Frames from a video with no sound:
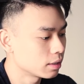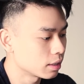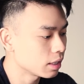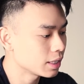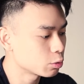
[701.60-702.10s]
the
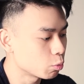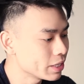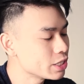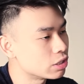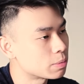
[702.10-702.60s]
thing is,
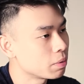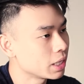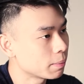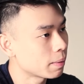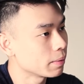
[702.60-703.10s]
once you split
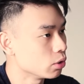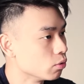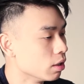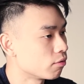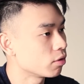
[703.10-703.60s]
them up into
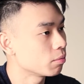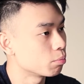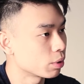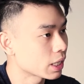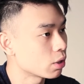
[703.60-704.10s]
different
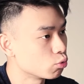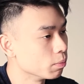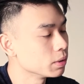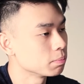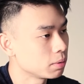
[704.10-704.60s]
breakout
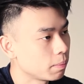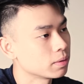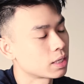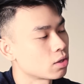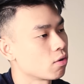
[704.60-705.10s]
rooms, people
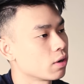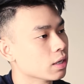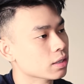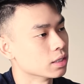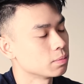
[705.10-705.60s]
start
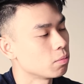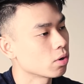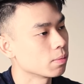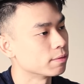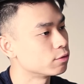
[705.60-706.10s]
talking. A small
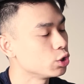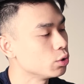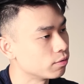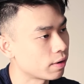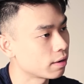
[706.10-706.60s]
group of 3 to
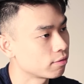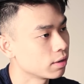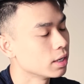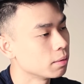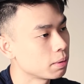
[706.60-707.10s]
5,
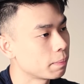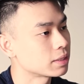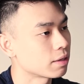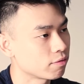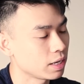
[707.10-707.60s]
people
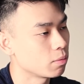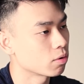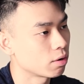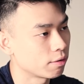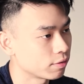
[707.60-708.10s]
start feeling more
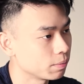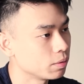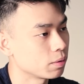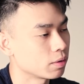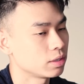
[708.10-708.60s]
comfortable
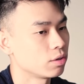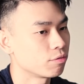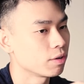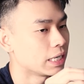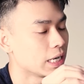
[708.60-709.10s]
because they
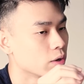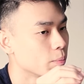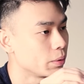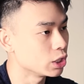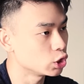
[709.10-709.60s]
feel like they are
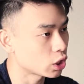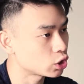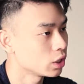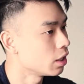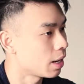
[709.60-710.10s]
not being
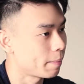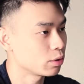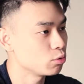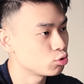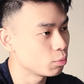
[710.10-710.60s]
judged. Am I
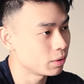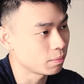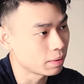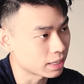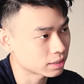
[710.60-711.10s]
too stupid to
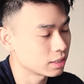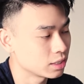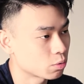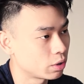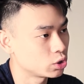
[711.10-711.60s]
be asking this
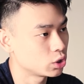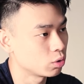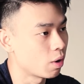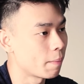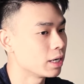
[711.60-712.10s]
question?
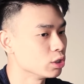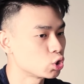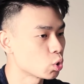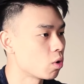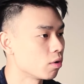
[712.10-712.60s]
Or am I a
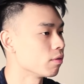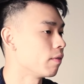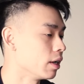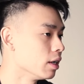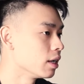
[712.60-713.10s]
show off if
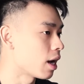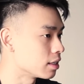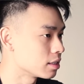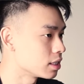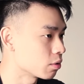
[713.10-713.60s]
I
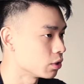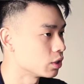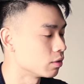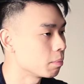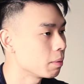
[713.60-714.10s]
answer this
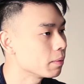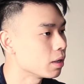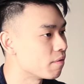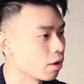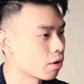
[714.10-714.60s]
question? Right? People
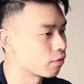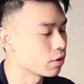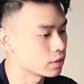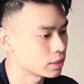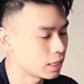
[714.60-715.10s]
have a lot of
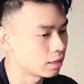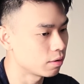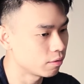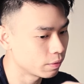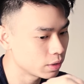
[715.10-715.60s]
thoughts, and
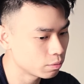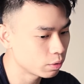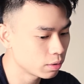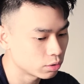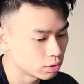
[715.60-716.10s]

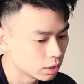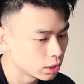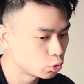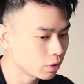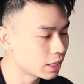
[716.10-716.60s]
when you
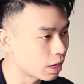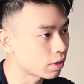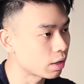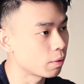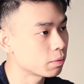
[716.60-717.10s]
drill it
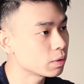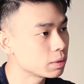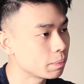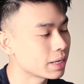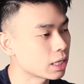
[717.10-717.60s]
down, and when once
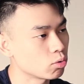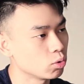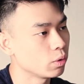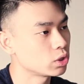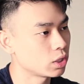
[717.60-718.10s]
people get to
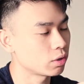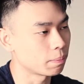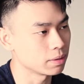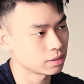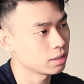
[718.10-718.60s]
know each other on a
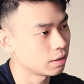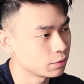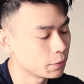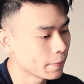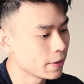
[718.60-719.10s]
personal
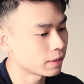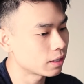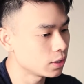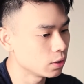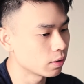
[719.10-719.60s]
level,
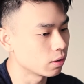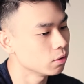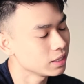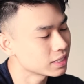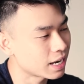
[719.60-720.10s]
then they know that
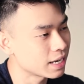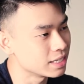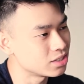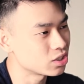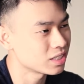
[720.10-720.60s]
this guy
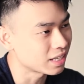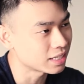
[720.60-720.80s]
is just